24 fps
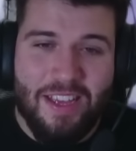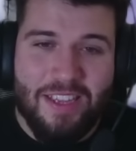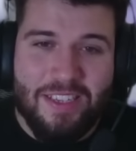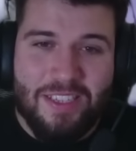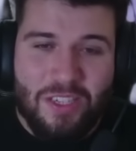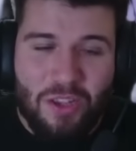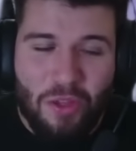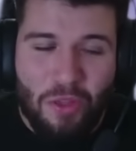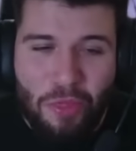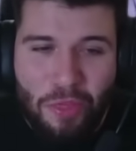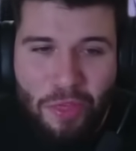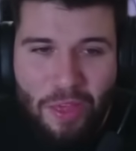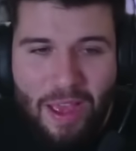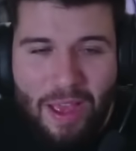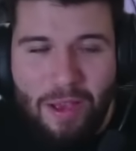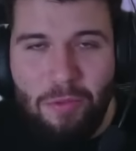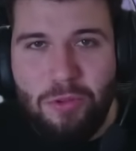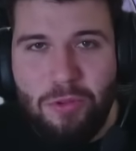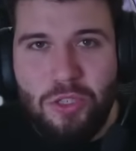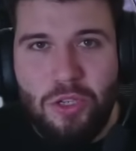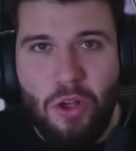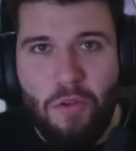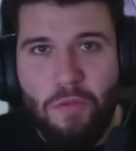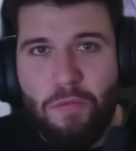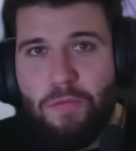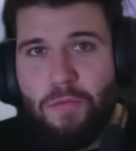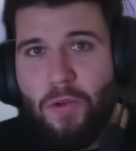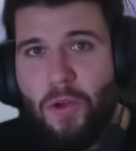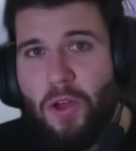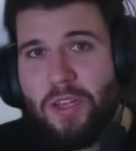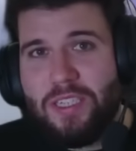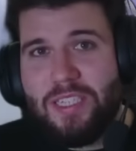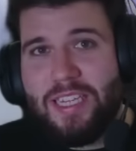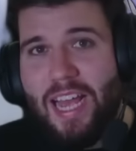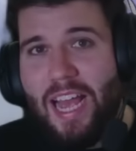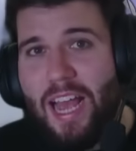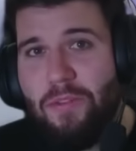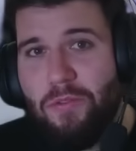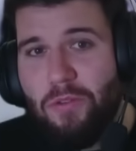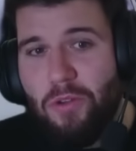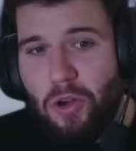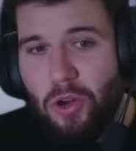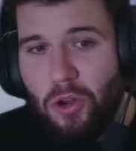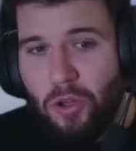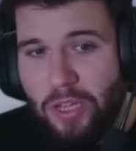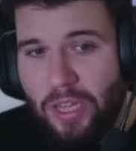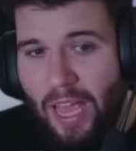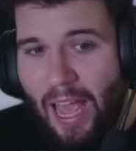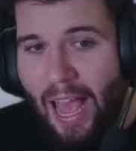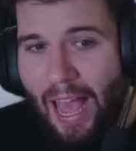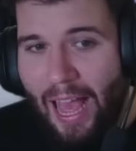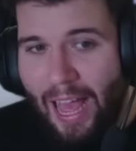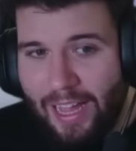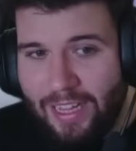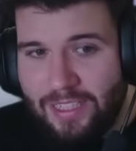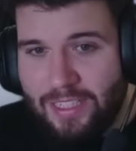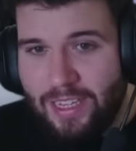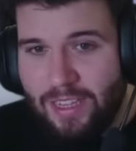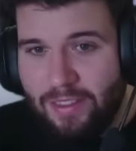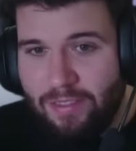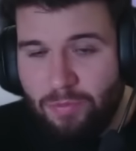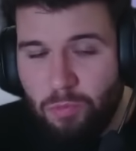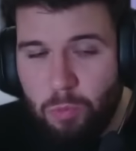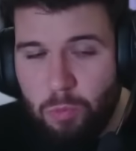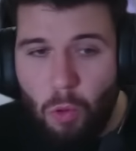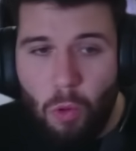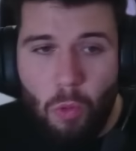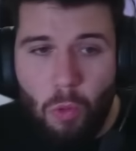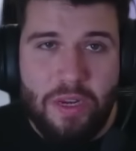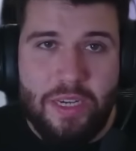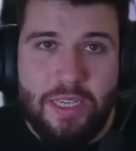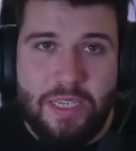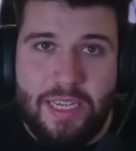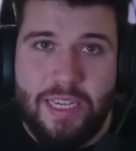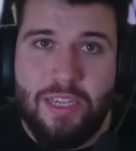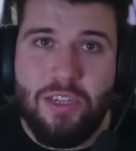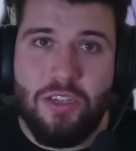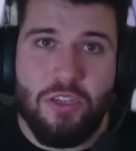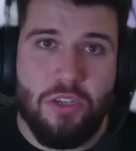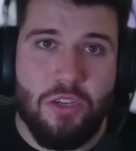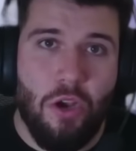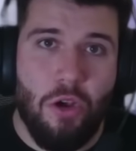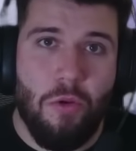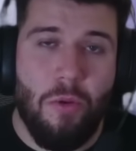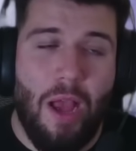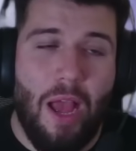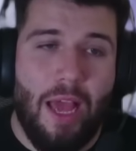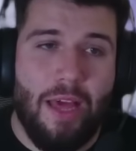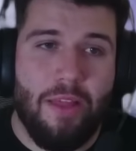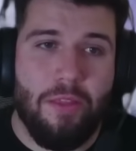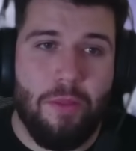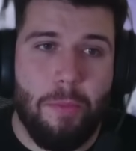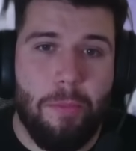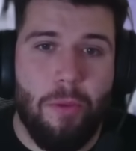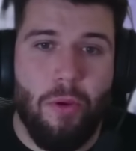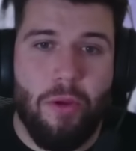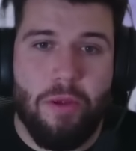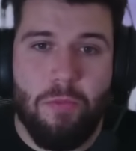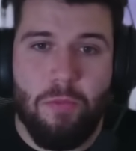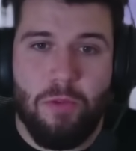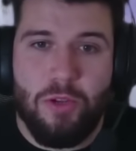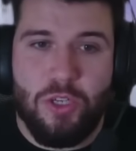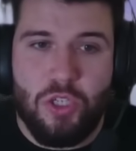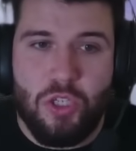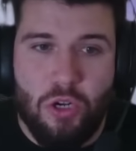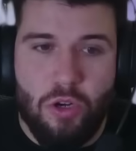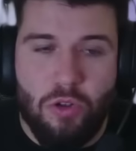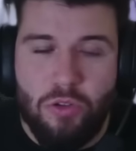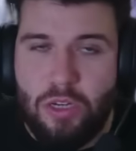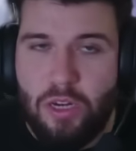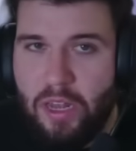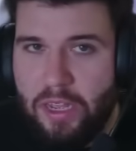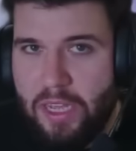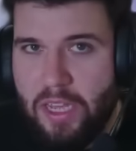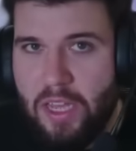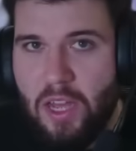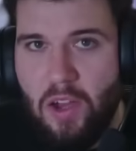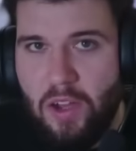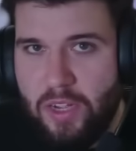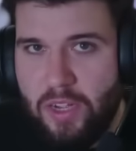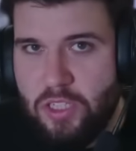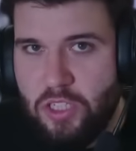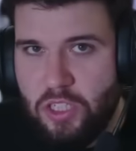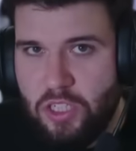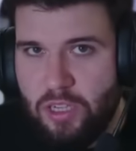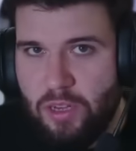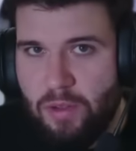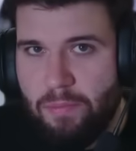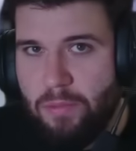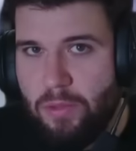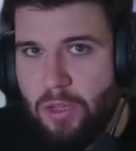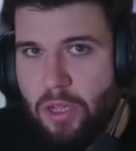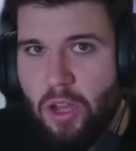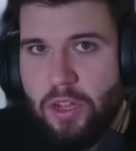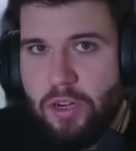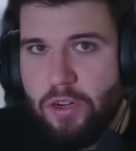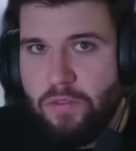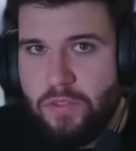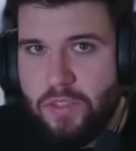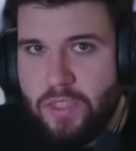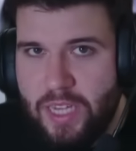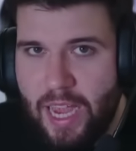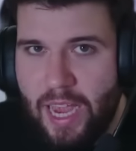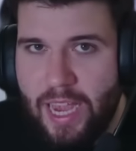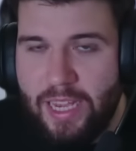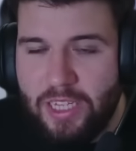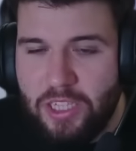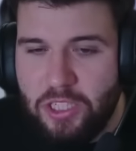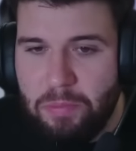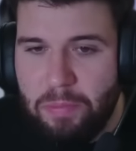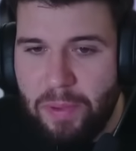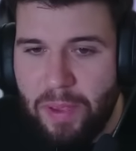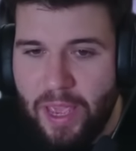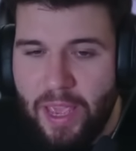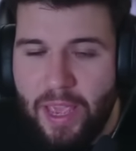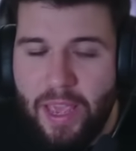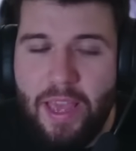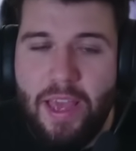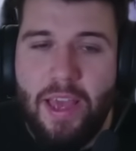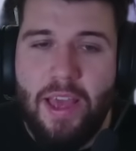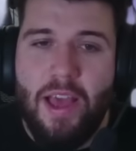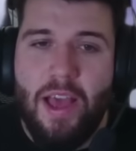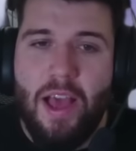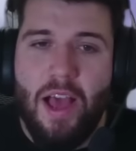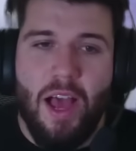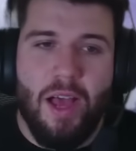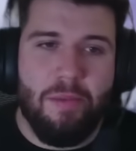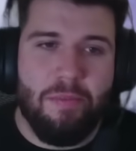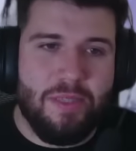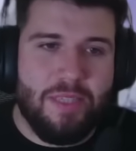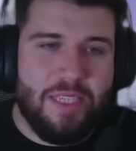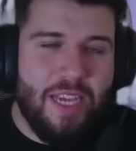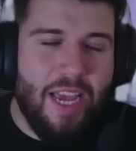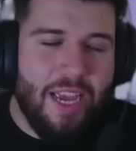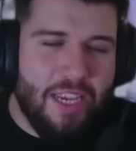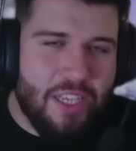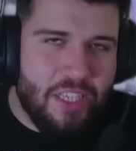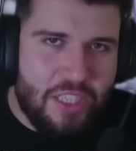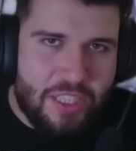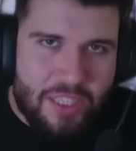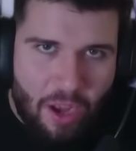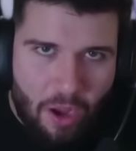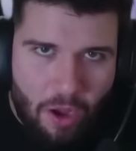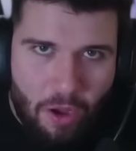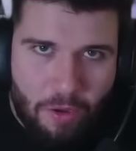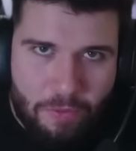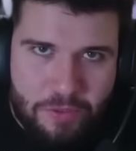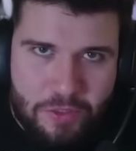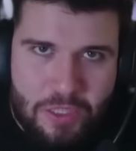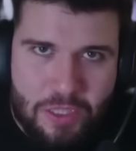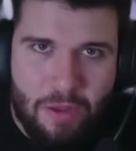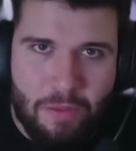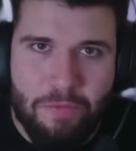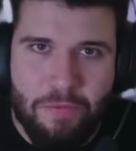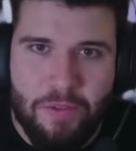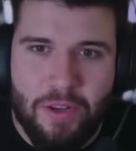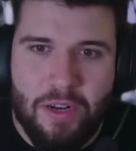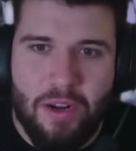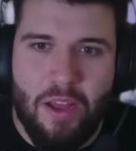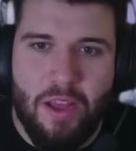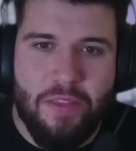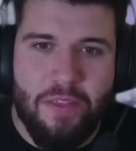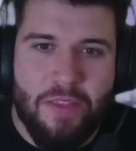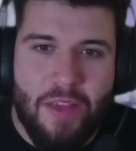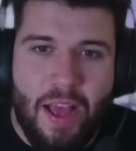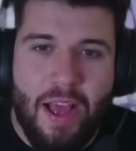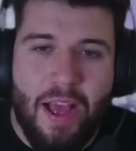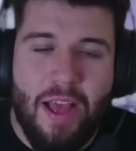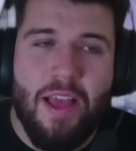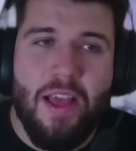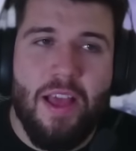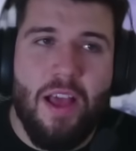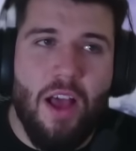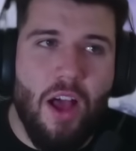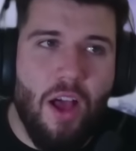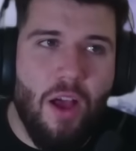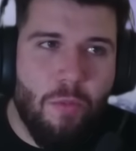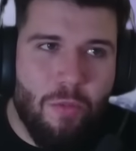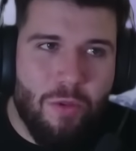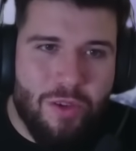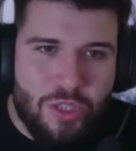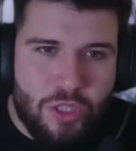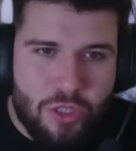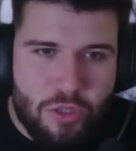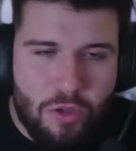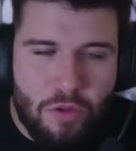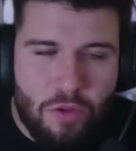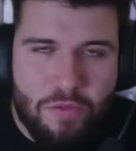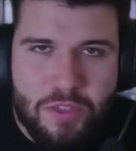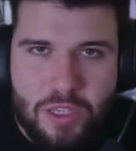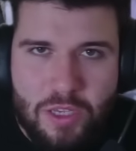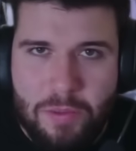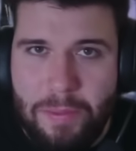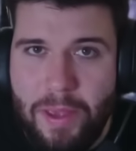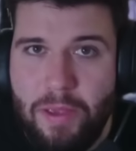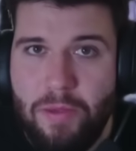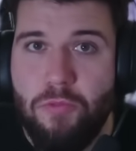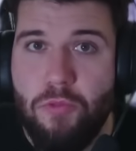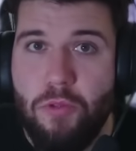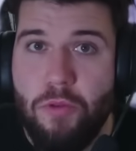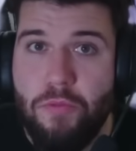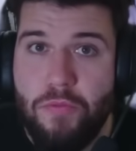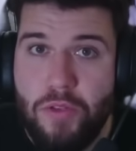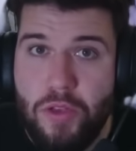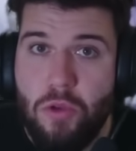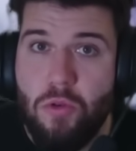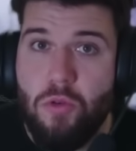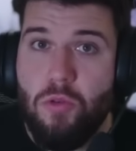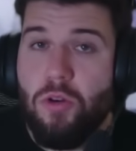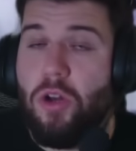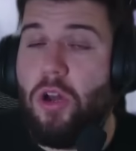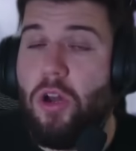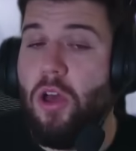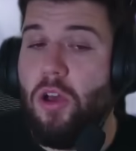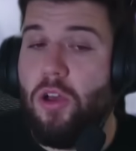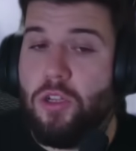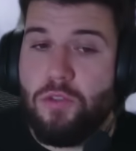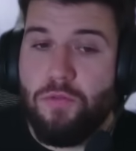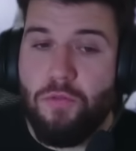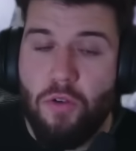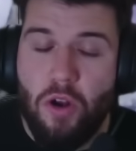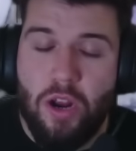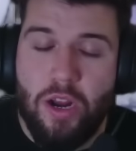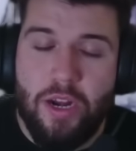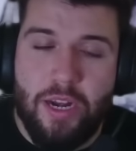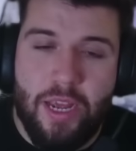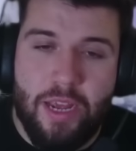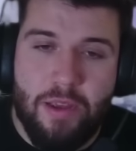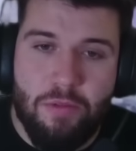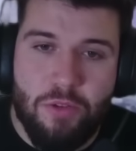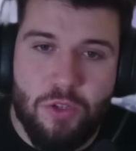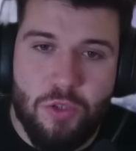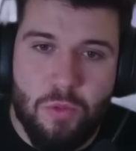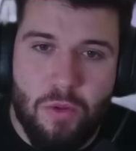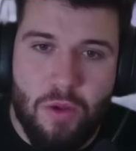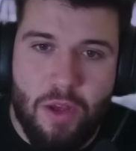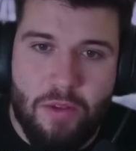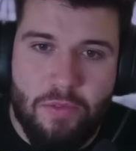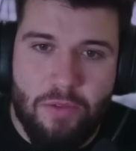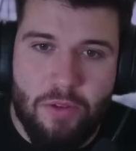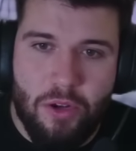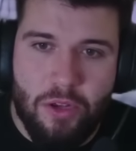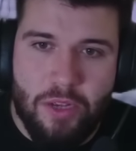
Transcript: So that was our first ever look at what we didn't know at the point, which looked like some kind of tech spear, tech staff, something like that, which has obviously been revealed last Friday, which we'll have a